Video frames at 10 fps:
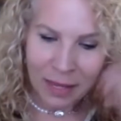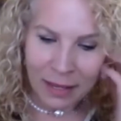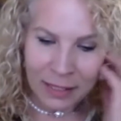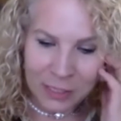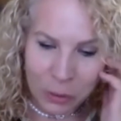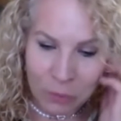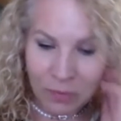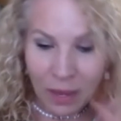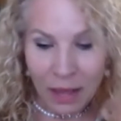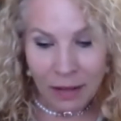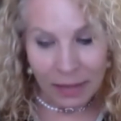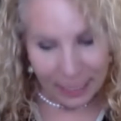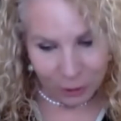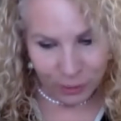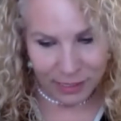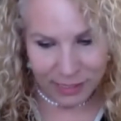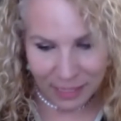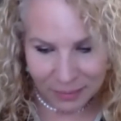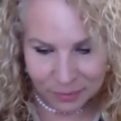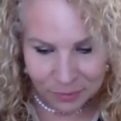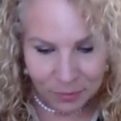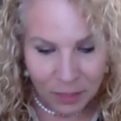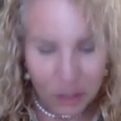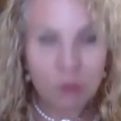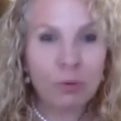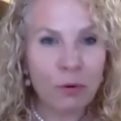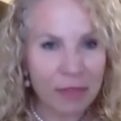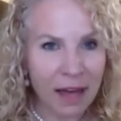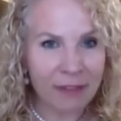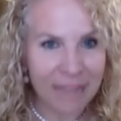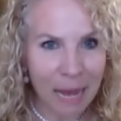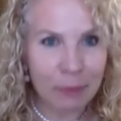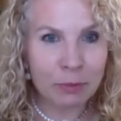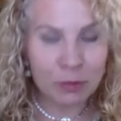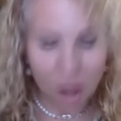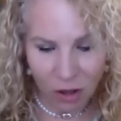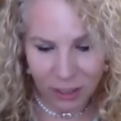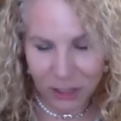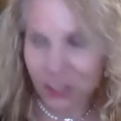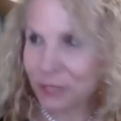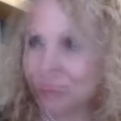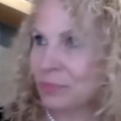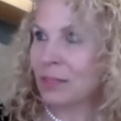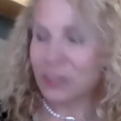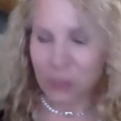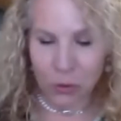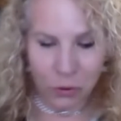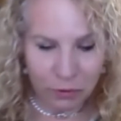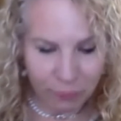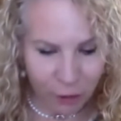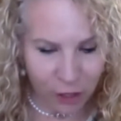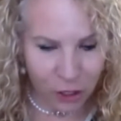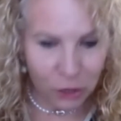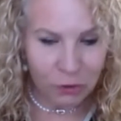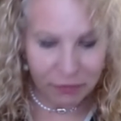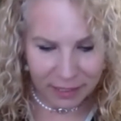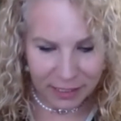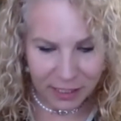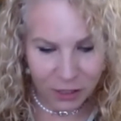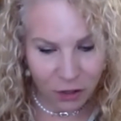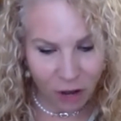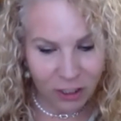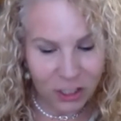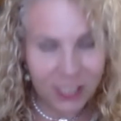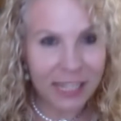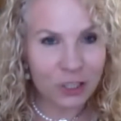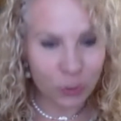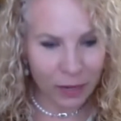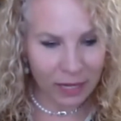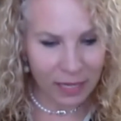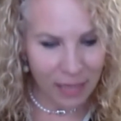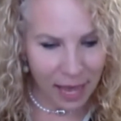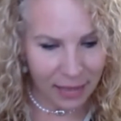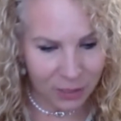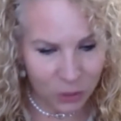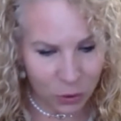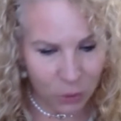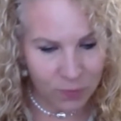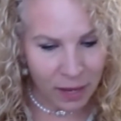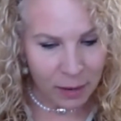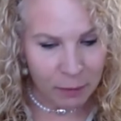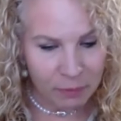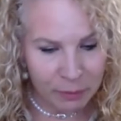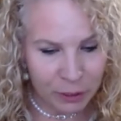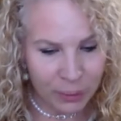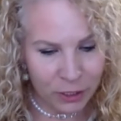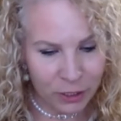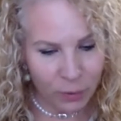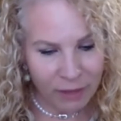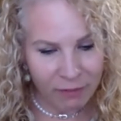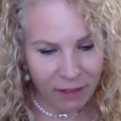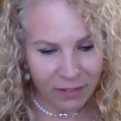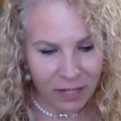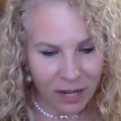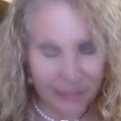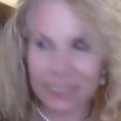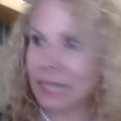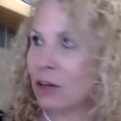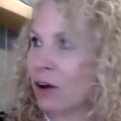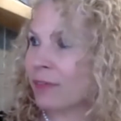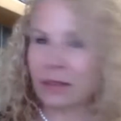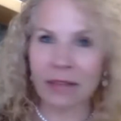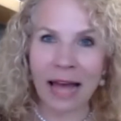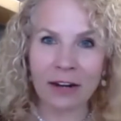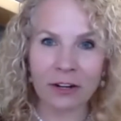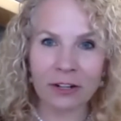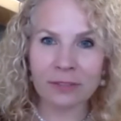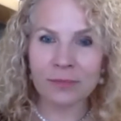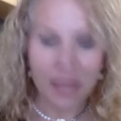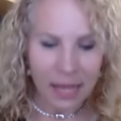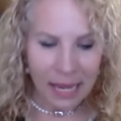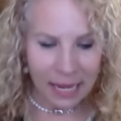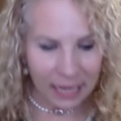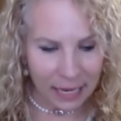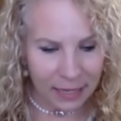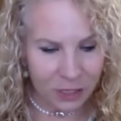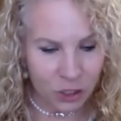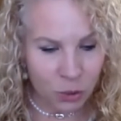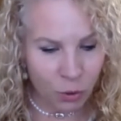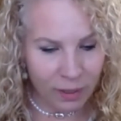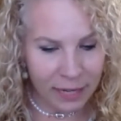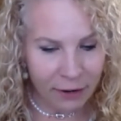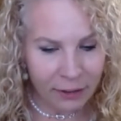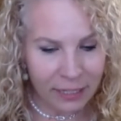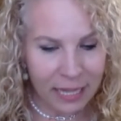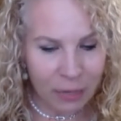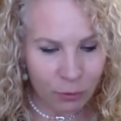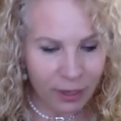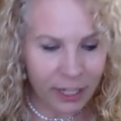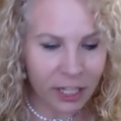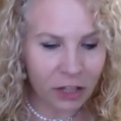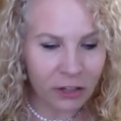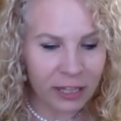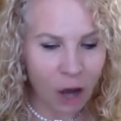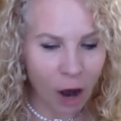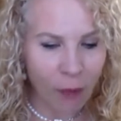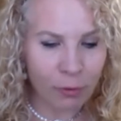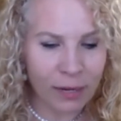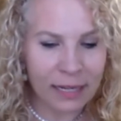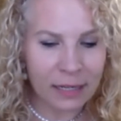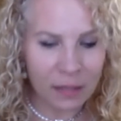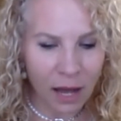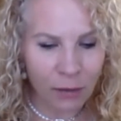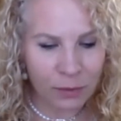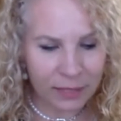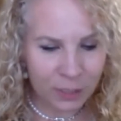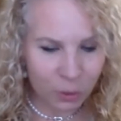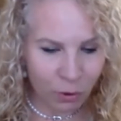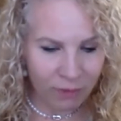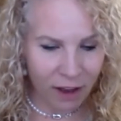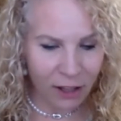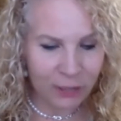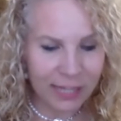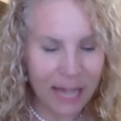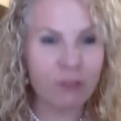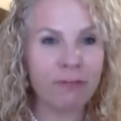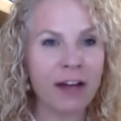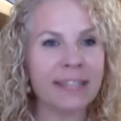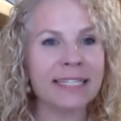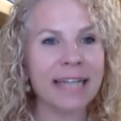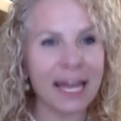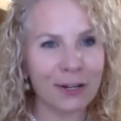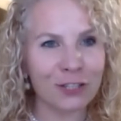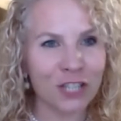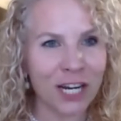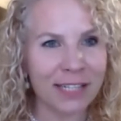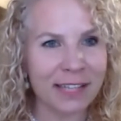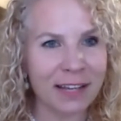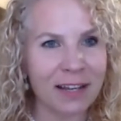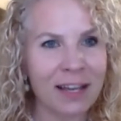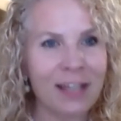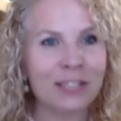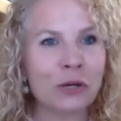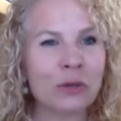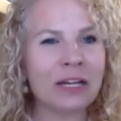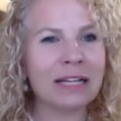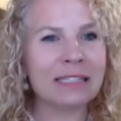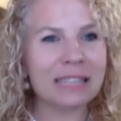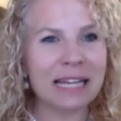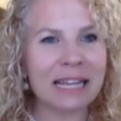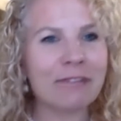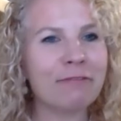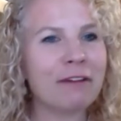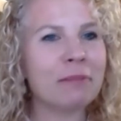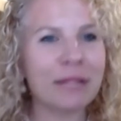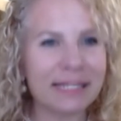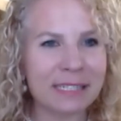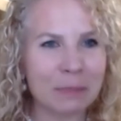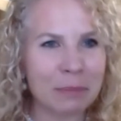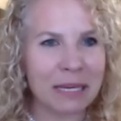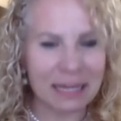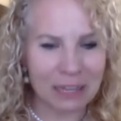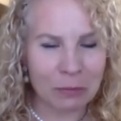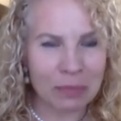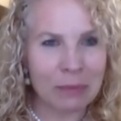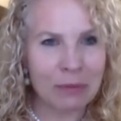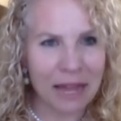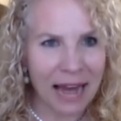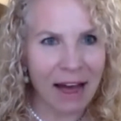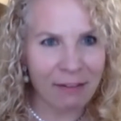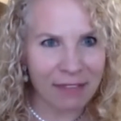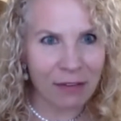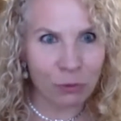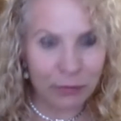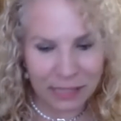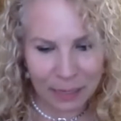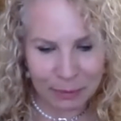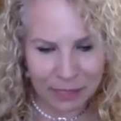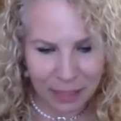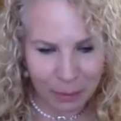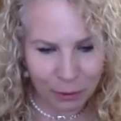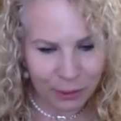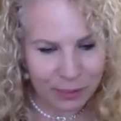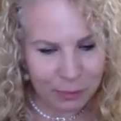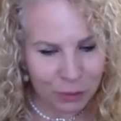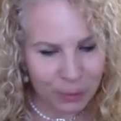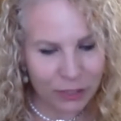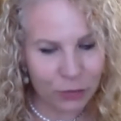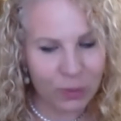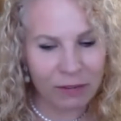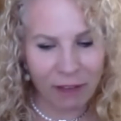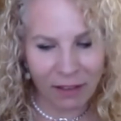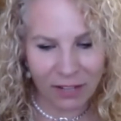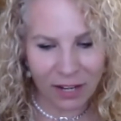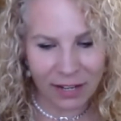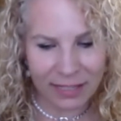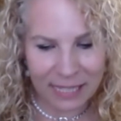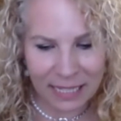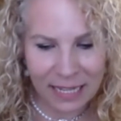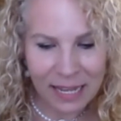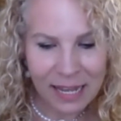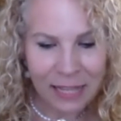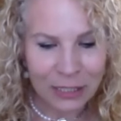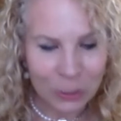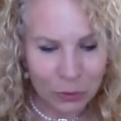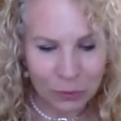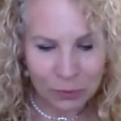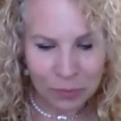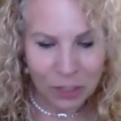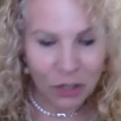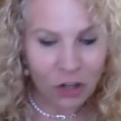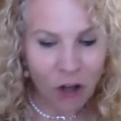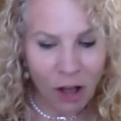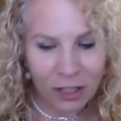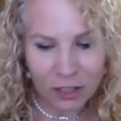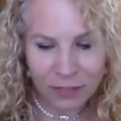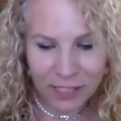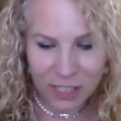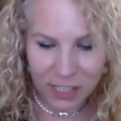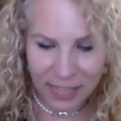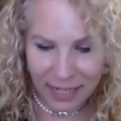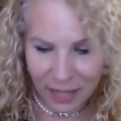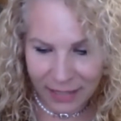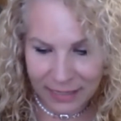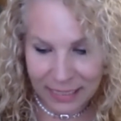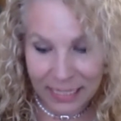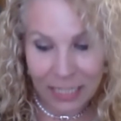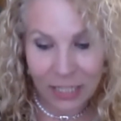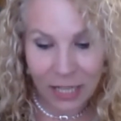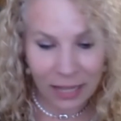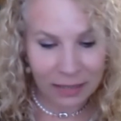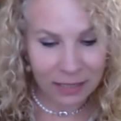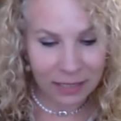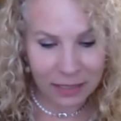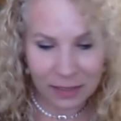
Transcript: so interesting you both have tappable knowledge so for you, Vince, your knowledge is at 20. And so between 25 and 19 on the ladder, it is you ordinarily and regularly operate in line with these core values and you find it energizing. So it's a it's a fun place to be. You know, people that have that those types of numbers between 25 and 19. So your knowledge, Vince, is at 19 and and uh,